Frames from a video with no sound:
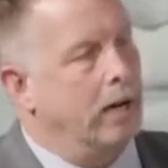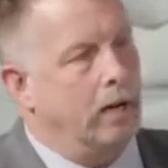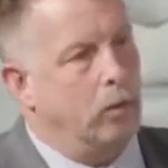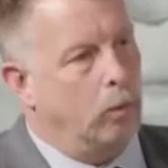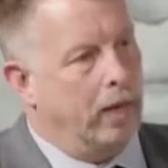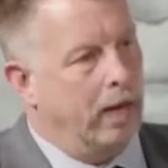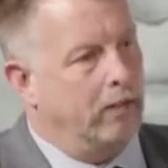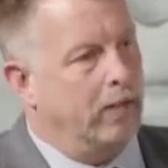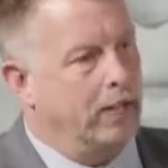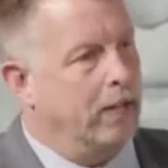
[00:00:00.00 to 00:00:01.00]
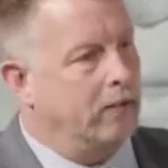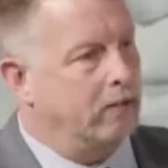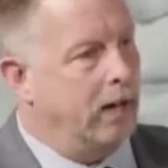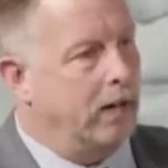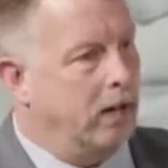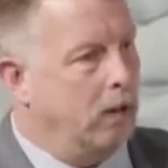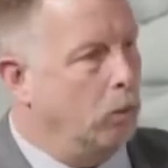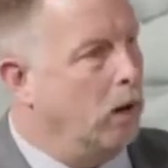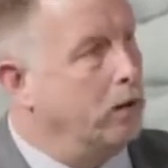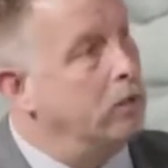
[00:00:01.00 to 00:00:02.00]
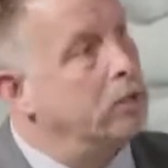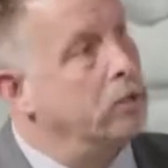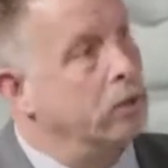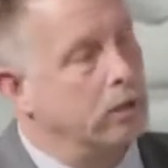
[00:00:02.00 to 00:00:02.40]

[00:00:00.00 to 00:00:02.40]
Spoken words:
and we have identified, our water and sewer